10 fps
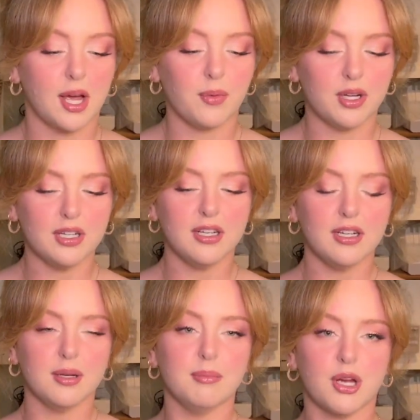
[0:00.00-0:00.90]
I want
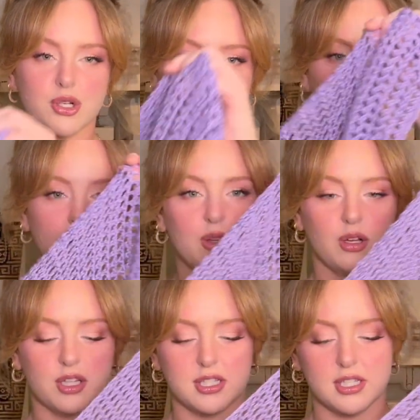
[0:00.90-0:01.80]
to measure how
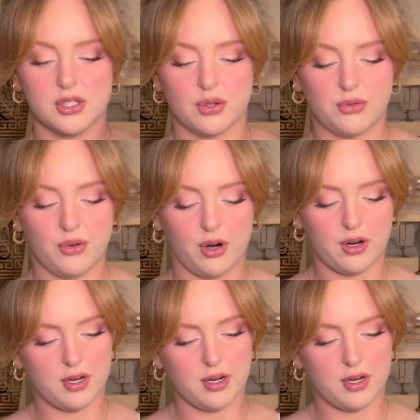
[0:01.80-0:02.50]
long this is so far.